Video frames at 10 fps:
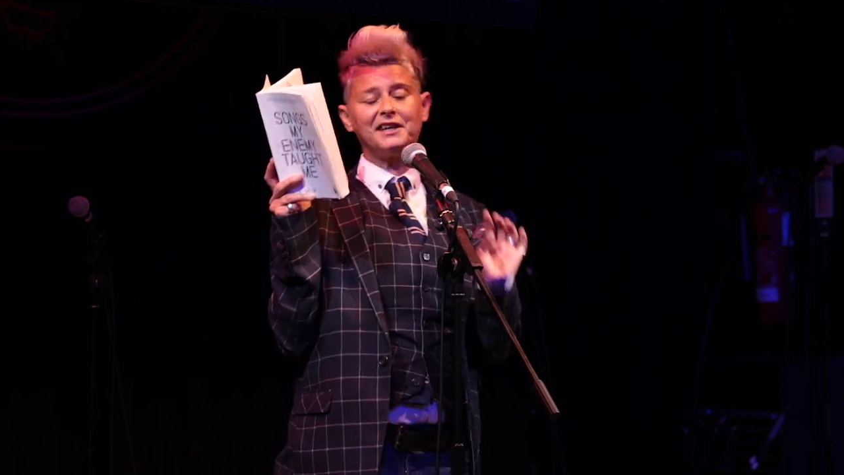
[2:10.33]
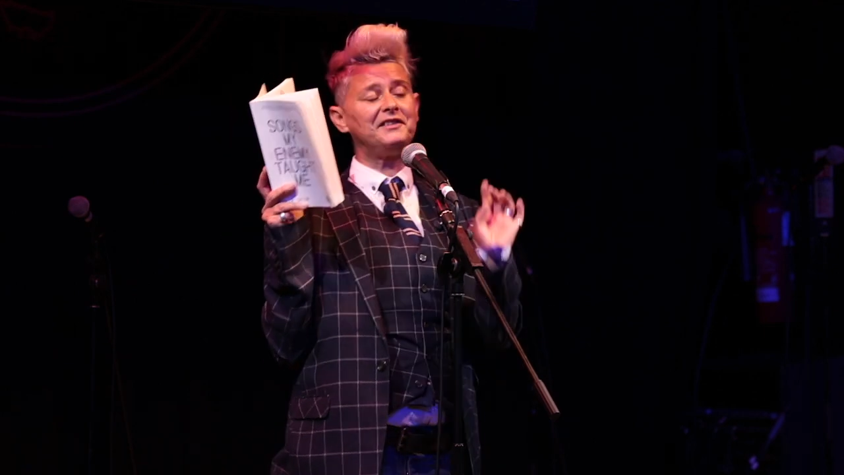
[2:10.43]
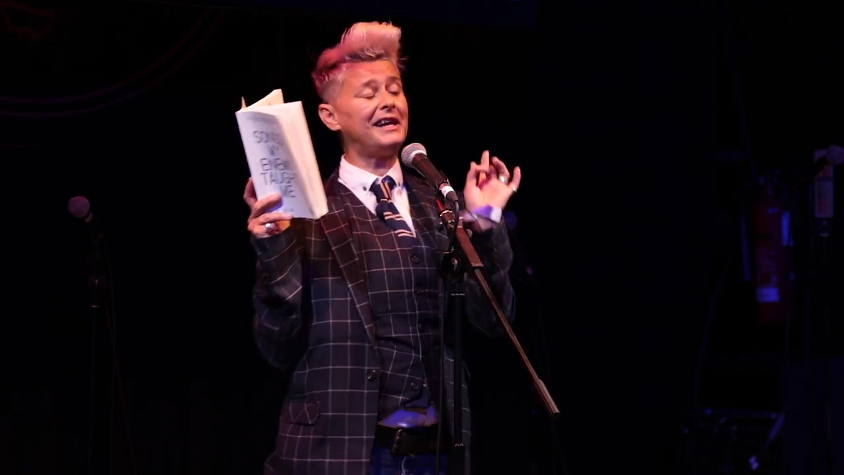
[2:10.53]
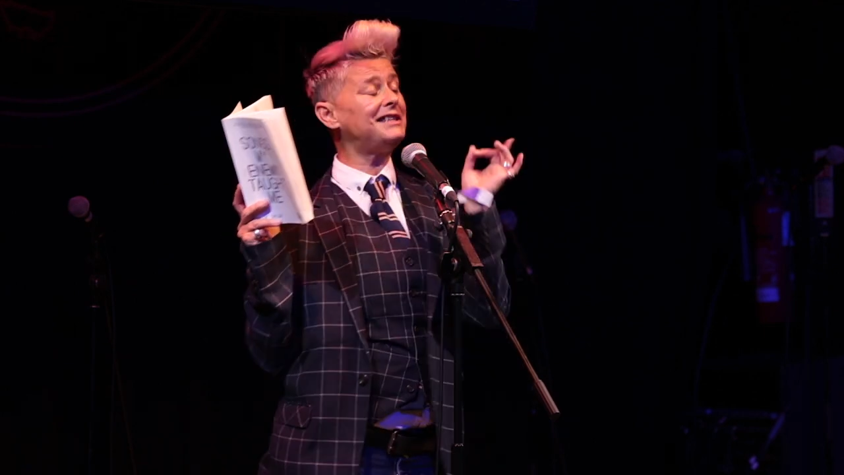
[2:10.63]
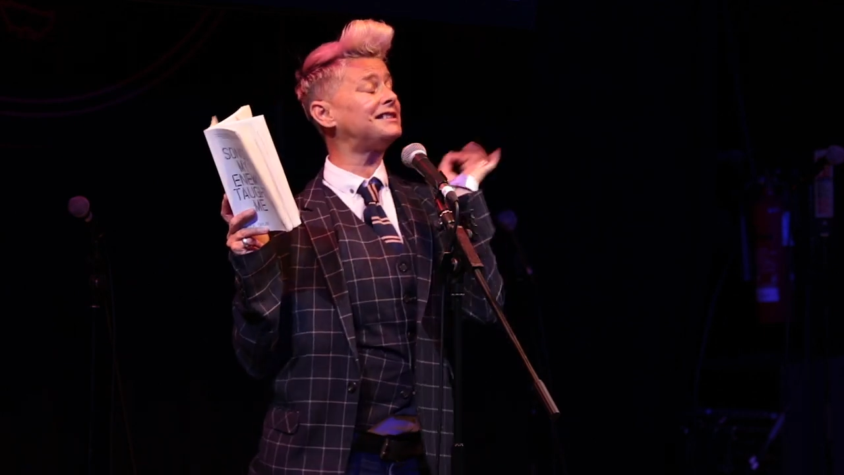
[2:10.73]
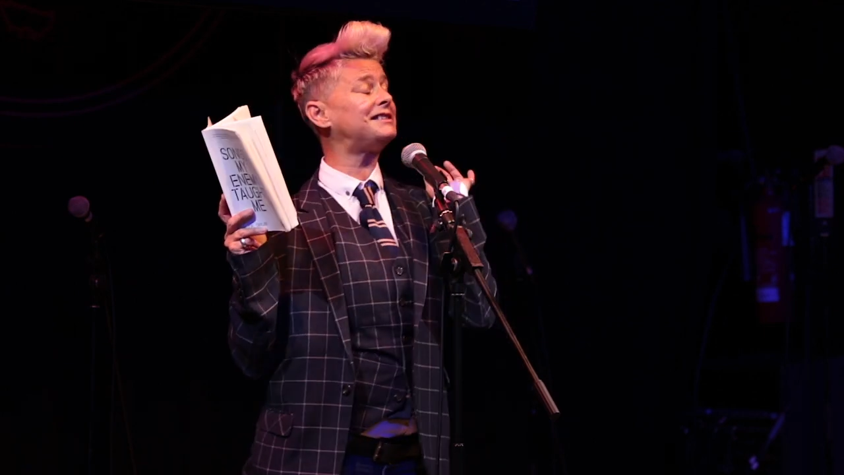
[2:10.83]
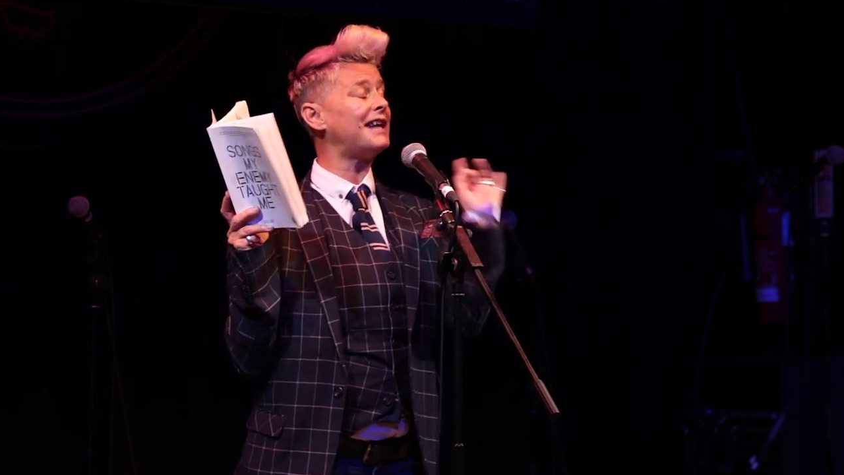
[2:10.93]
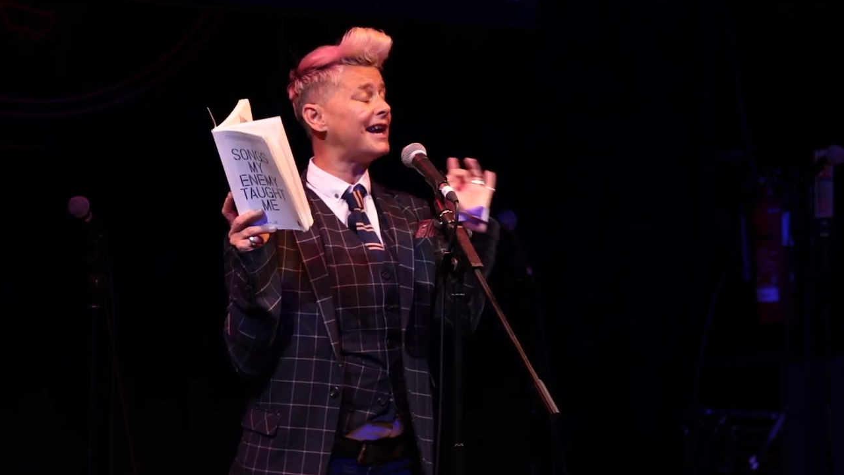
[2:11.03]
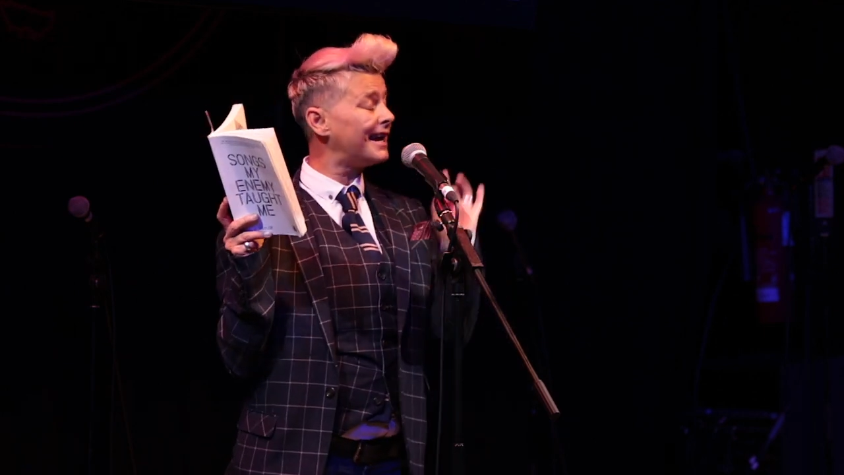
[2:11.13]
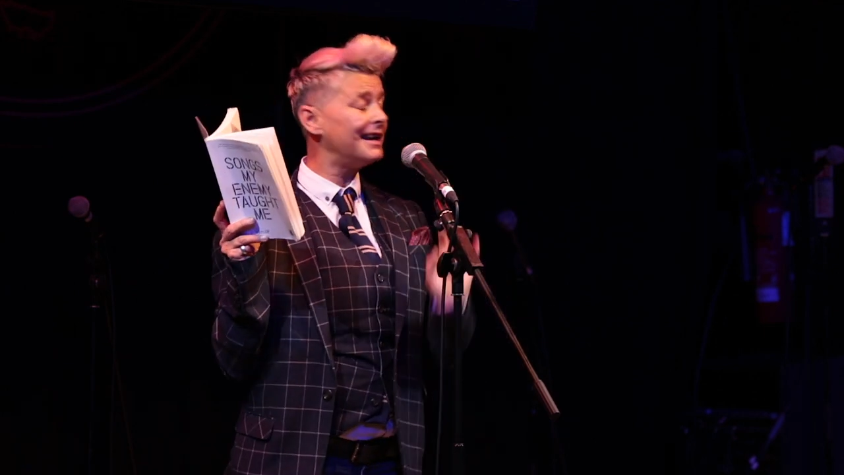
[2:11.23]
and they
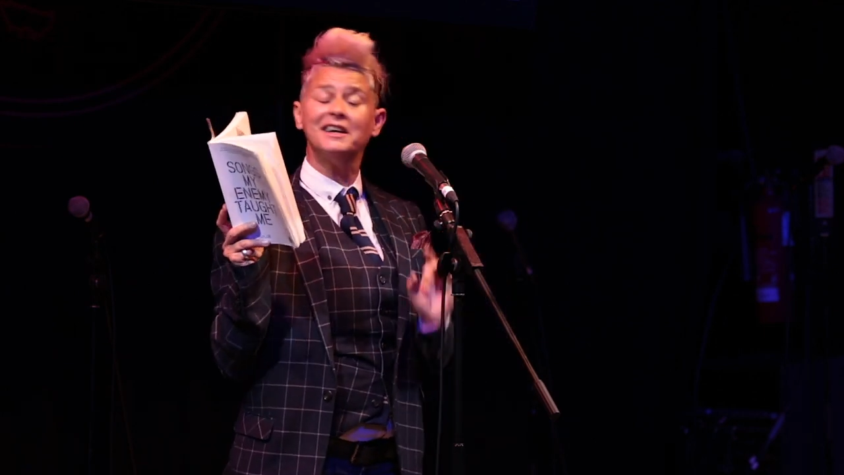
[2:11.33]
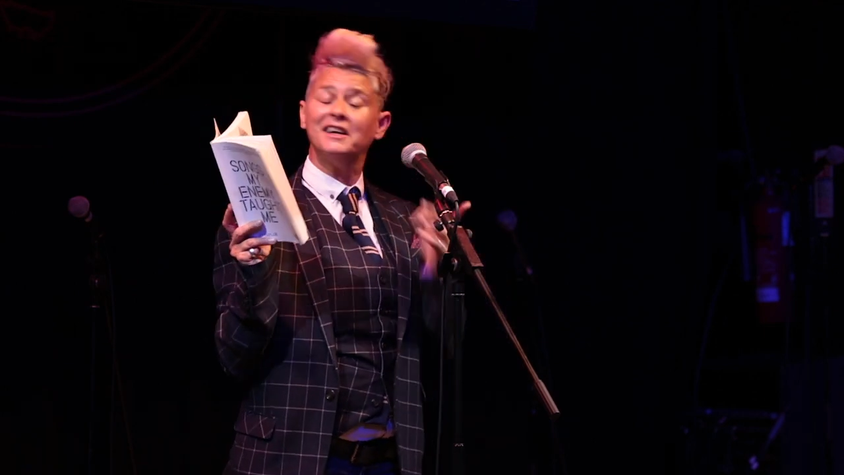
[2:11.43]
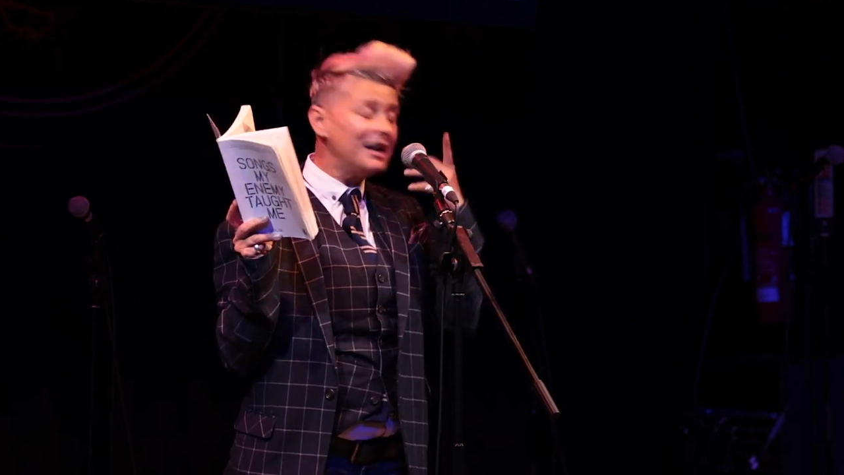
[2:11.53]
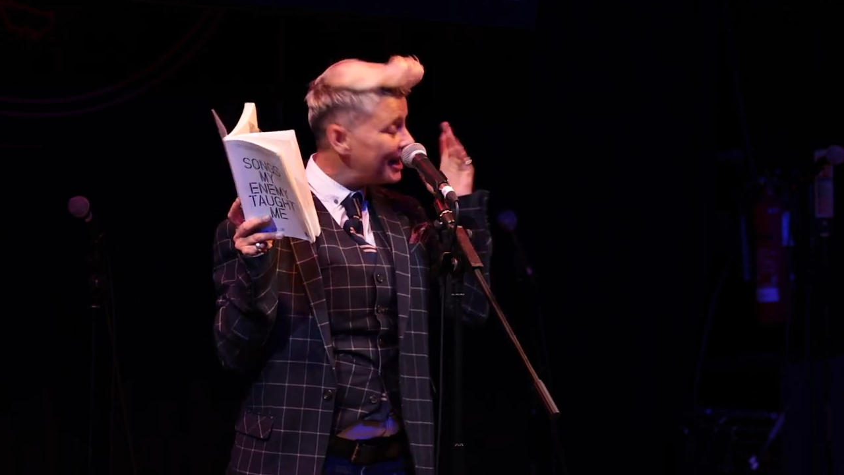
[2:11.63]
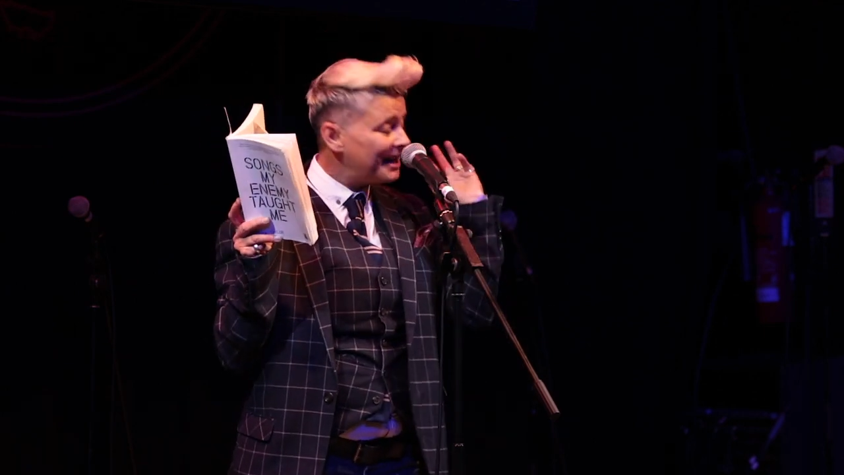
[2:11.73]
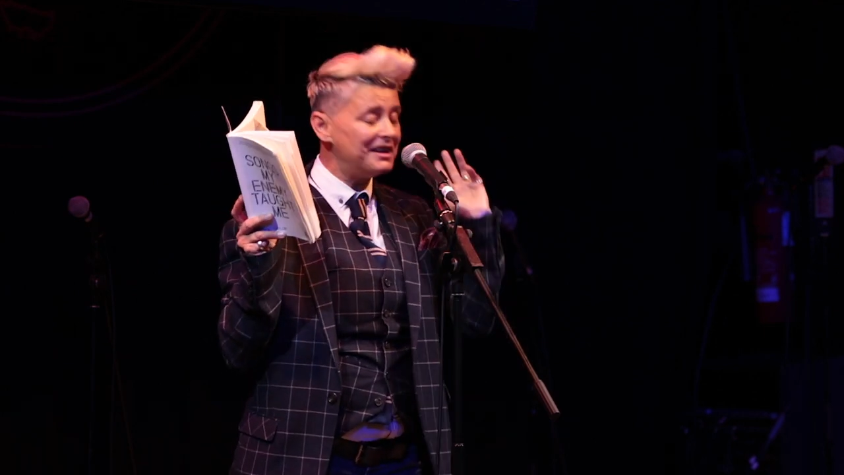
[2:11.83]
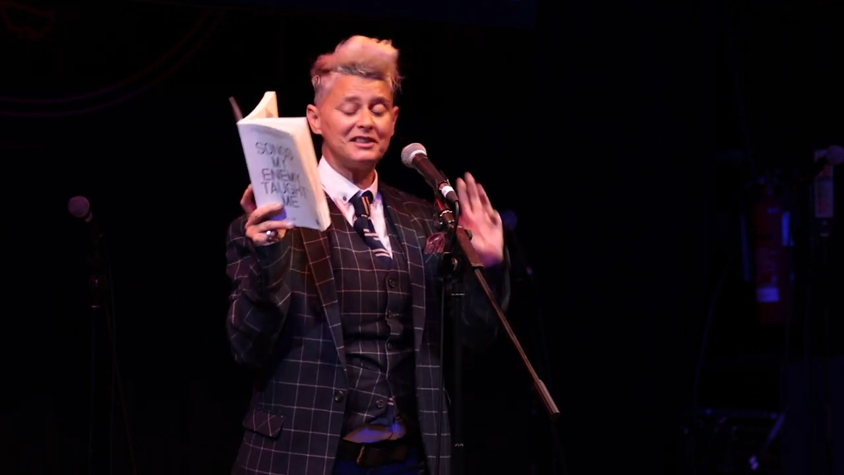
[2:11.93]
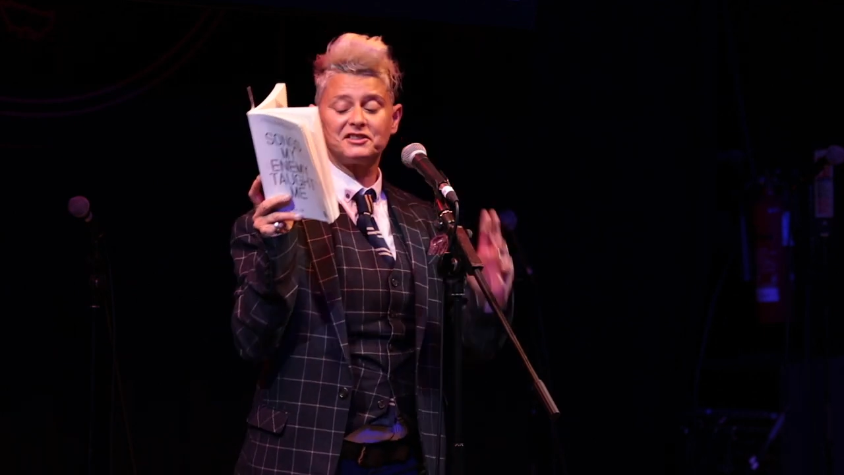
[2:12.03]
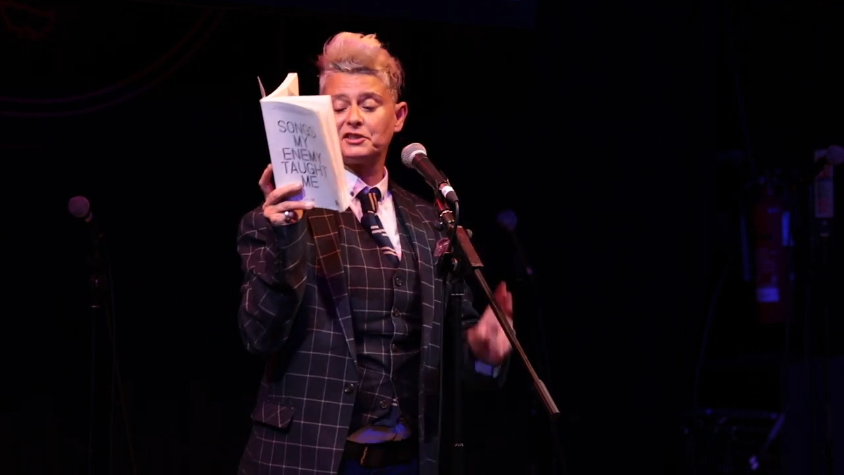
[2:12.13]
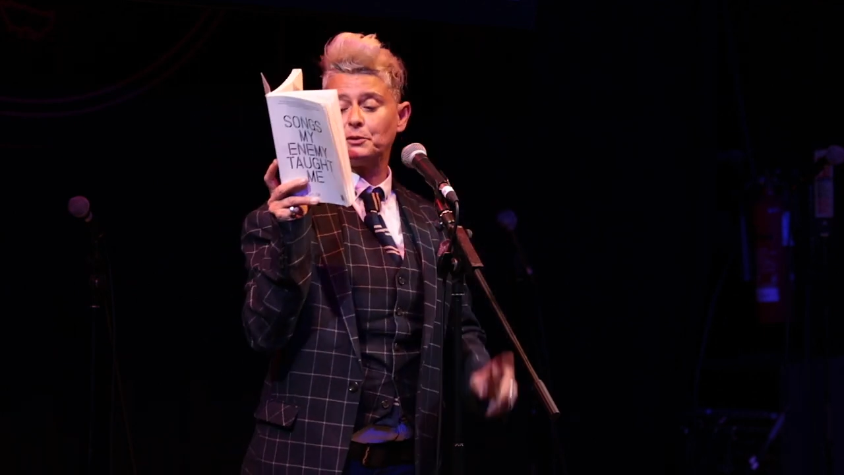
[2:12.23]
stare, and
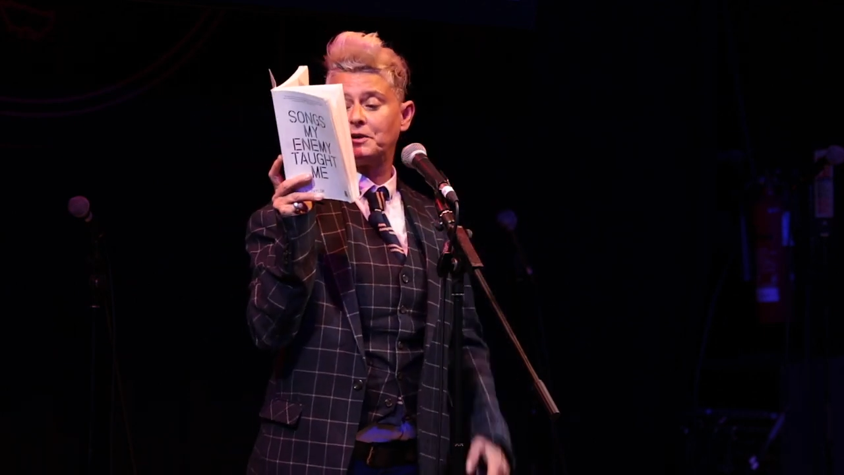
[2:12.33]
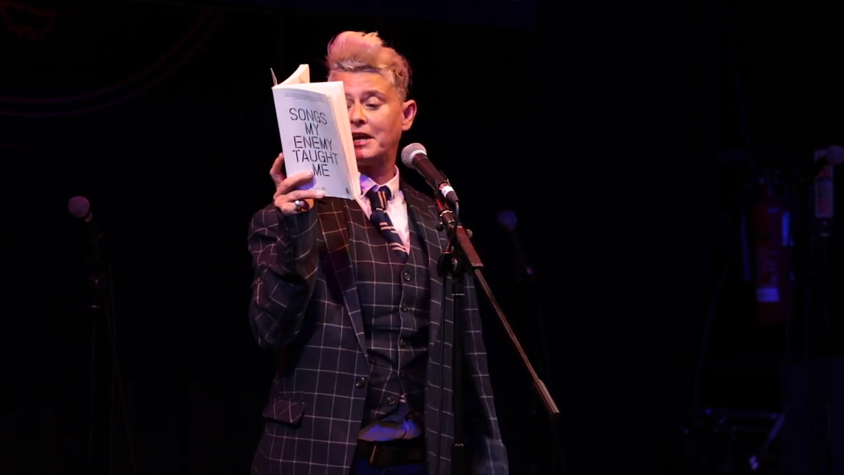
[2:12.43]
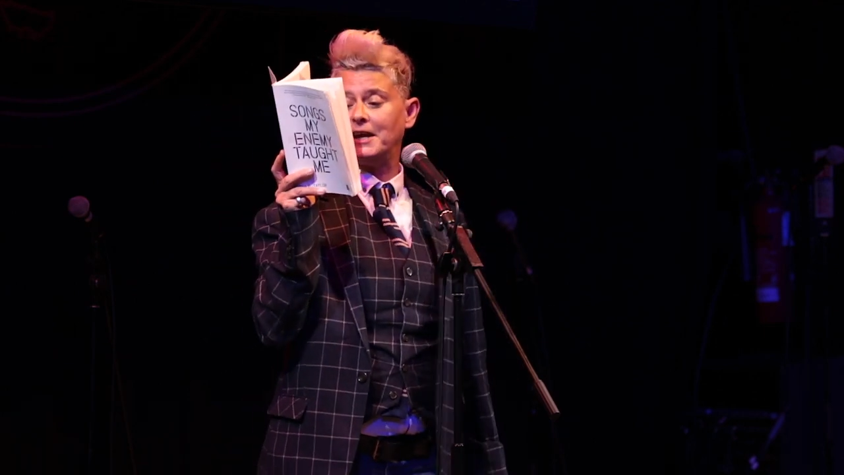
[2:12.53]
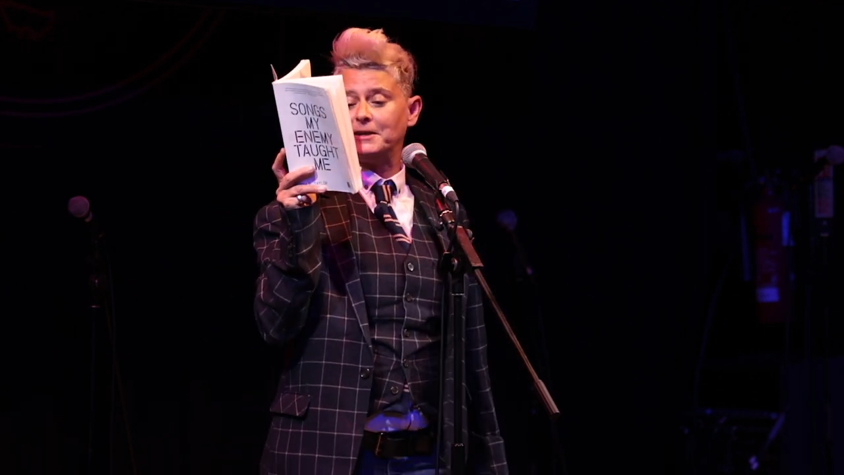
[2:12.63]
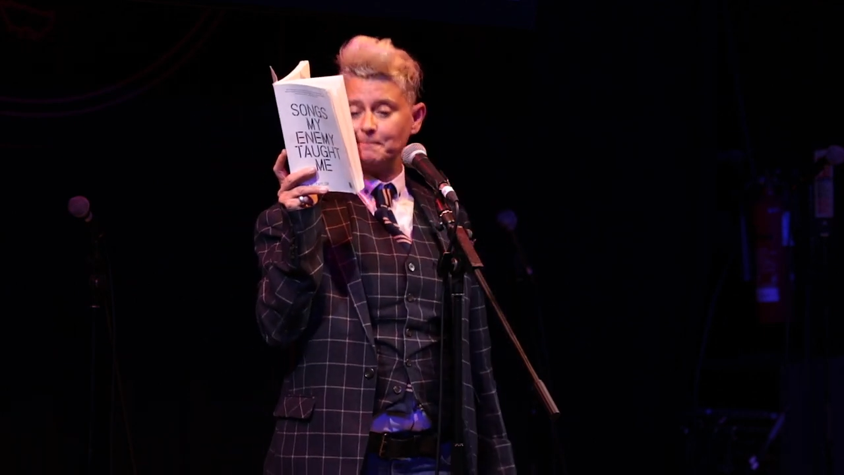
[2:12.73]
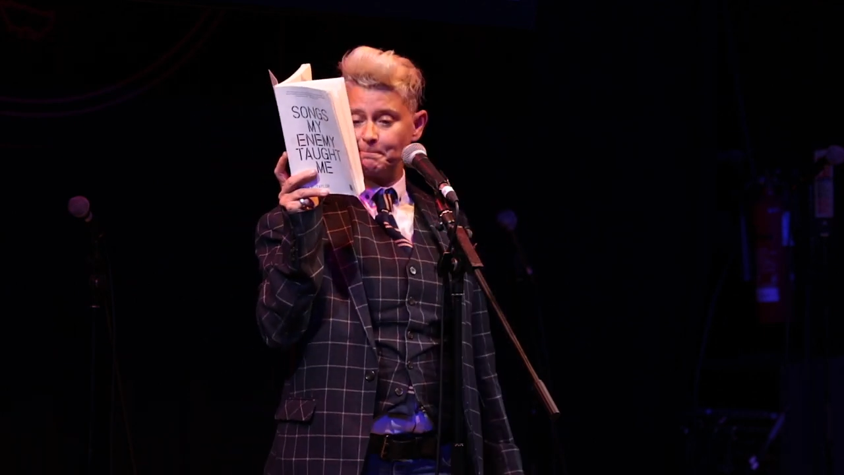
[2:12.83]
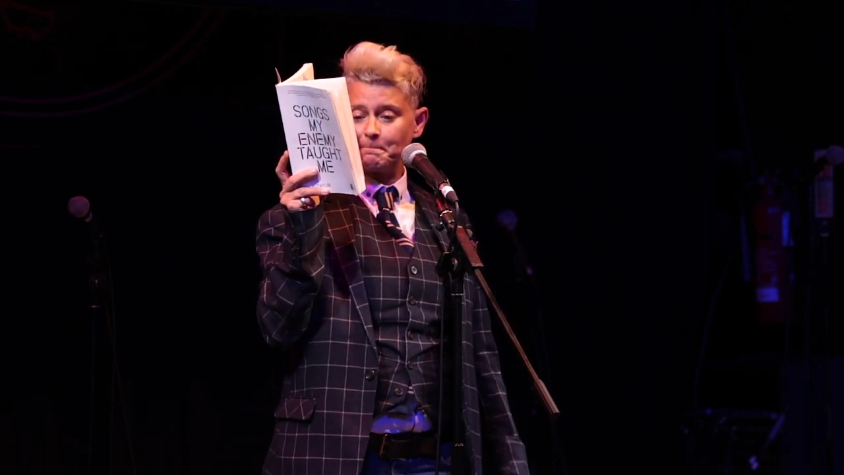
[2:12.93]
it's okay.